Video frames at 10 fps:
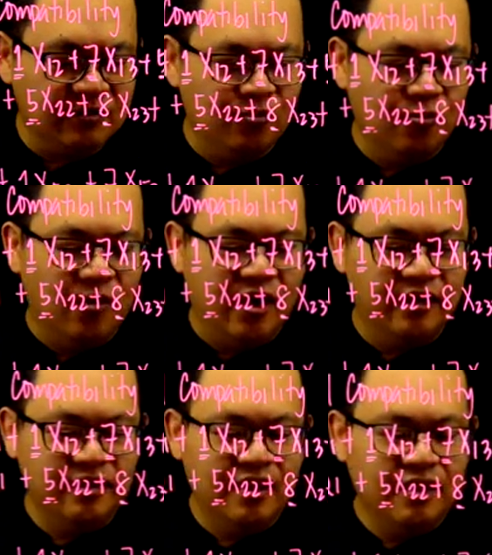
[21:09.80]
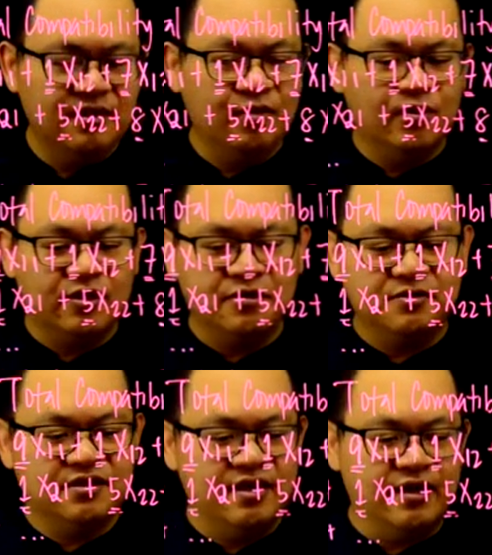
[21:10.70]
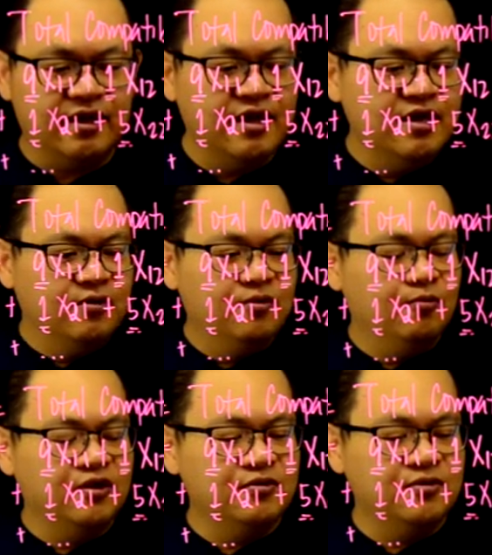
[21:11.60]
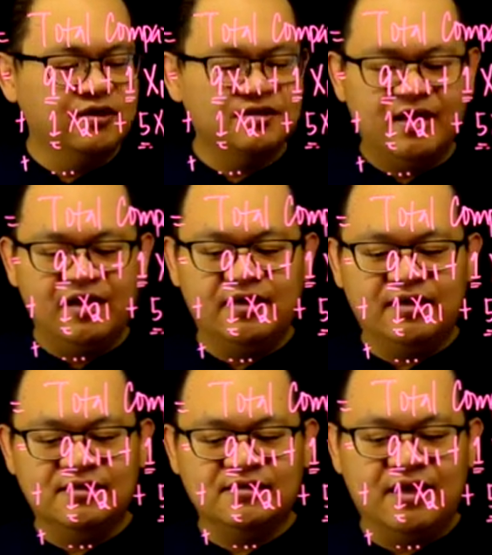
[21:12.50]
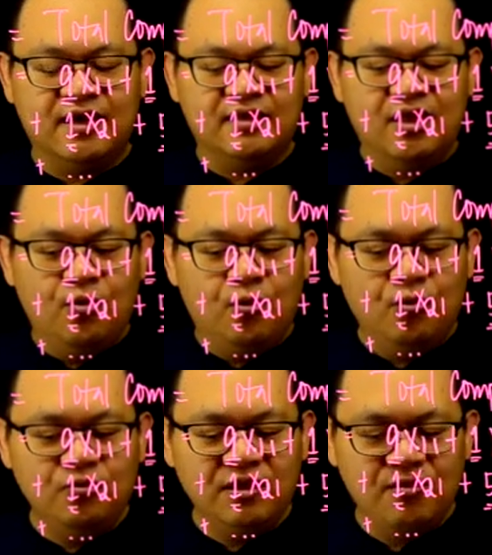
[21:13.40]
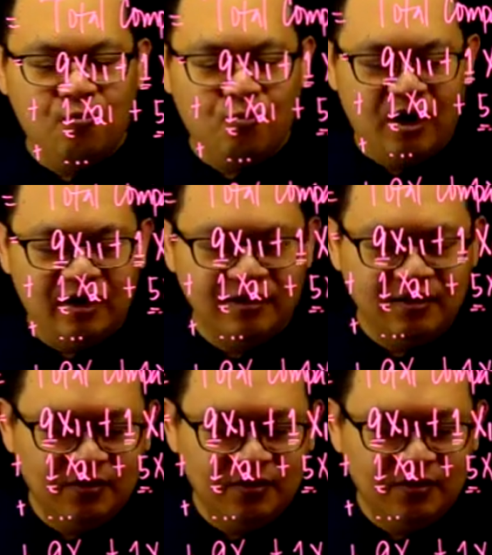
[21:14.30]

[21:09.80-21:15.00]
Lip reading: to 1, then what are you saying? What you are saying is that only one